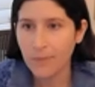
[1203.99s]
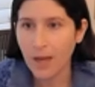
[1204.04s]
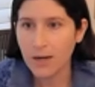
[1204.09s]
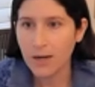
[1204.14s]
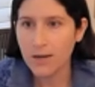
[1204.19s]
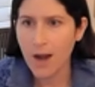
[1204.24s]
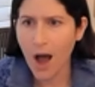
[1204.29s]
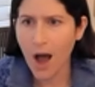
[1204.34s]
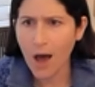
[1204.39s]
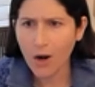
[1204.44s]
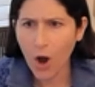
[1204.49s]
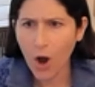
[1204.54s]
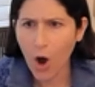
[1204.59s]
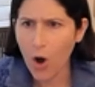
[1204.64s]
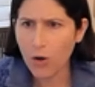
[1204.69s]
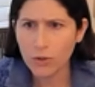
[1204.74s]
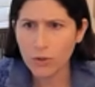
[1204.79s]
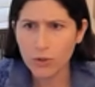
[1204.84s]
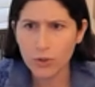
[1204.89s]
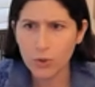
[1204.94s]
Not
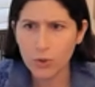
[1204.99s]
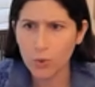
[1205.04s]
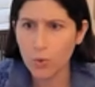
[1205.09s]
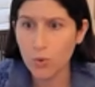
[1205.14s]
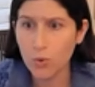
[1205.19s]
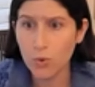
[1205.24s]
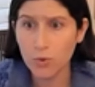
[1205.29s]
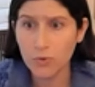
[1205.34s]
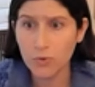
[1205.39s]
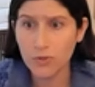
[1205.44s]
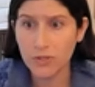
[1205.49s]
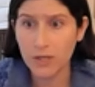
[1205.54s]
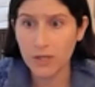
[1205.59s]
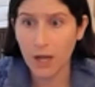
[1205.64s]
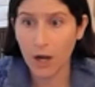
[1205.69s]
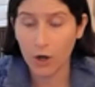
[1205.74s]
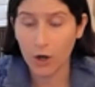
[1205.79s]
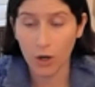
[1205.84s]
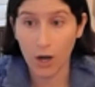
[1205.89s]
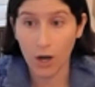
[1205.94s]
all schools
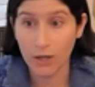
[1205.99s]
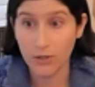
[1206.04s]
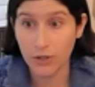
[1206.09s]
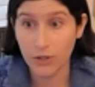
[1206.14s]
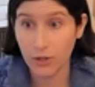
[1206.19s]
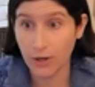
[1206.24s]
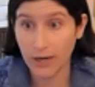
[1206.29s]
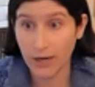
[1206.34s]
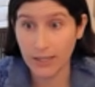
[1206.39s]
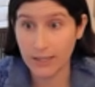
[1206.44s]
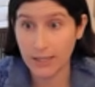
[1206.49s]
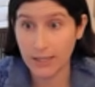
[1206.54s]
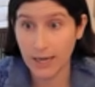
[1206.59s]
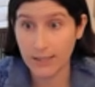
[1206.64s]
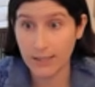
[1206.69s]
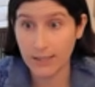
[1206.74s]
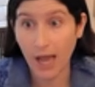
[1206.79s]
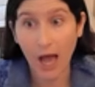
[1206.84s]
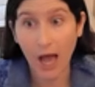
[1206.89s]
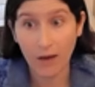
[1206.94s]
across the United
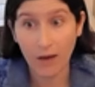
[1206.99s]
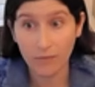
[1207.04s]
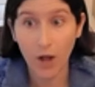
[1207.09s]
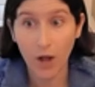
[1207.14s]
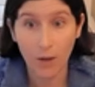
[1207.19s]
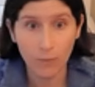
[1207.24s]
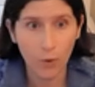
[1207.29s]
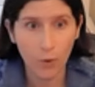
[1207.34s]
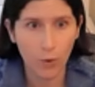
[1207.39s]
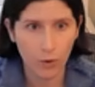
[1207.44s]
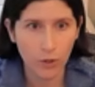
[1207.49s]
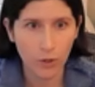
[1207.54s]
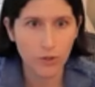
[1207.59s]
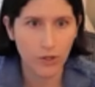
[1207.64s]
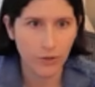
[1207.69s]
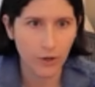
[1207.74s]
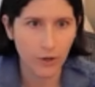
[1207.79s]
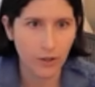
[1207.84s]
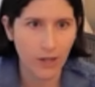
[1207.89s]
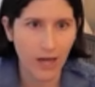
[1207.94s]
States have calm corners in
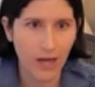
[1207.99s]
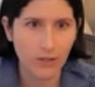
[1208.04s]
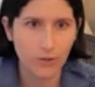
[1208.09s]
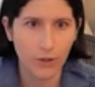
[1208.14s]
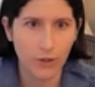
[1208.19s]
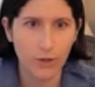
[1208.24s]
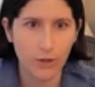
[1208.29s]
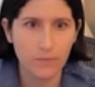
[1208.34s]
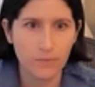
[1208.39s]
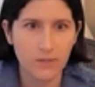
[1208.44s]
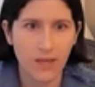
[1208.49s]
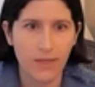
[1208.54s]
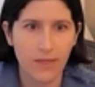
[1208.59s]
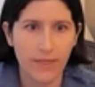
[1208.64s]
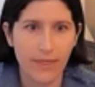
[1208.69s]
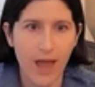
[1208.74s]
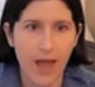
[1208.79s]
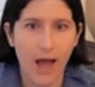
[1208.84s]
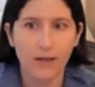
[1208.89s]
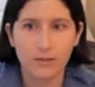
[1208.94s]
their classrooms, and
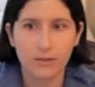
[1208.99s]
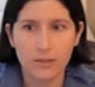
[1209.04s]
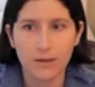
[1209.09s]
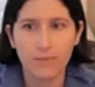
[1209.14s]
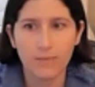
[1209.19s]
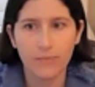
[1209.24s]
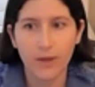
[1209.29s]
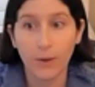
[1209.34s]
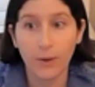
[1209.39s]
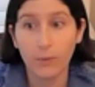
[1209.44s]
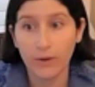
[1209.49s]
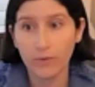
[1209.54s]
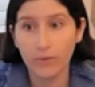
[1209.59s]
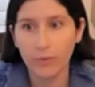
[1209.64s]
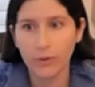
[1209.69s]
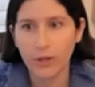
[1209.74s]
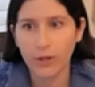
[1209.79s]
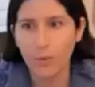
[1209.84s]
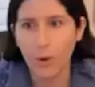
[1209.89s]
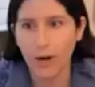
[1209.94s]
that's something we
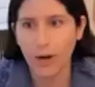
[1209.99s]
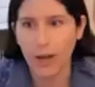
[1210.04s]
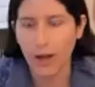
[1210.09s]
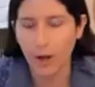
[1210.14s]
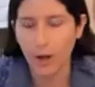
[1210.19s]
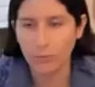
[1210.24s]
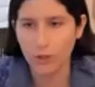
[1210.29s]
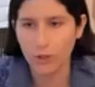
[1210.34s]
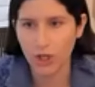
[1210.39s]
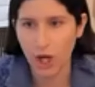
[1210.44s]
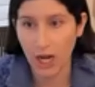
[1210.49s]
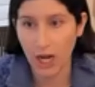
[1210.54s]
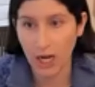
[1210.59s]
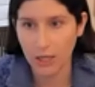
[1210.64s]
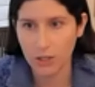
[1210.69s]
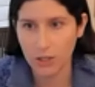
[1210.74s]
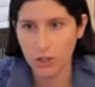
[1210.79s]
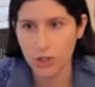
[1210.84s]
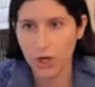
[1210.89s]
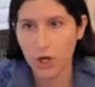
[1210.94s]
really want to help change.